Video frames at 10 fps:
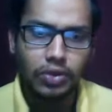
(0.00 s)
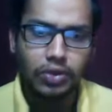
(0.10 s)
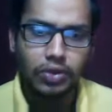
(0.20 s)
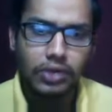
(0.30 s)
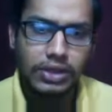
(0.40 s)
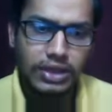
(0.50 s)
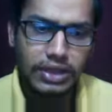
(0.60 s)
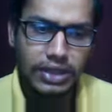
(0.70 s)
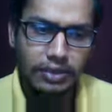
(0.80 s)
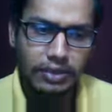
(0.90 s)
we will see
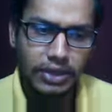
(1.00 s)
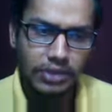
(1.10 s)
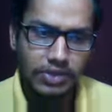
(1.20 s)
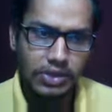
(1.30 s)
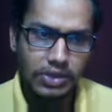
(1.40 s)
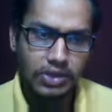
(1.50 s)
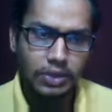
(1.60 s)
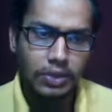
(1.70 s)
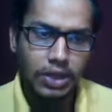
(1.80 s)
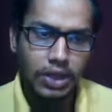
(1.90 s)
some other features
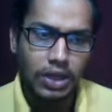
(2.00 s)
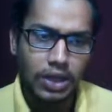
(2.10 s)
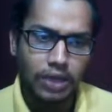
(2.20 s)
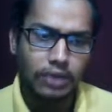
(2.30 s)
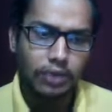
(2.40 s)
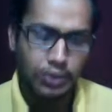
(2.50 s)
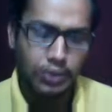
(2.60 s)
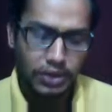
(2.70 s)
of uh, developing.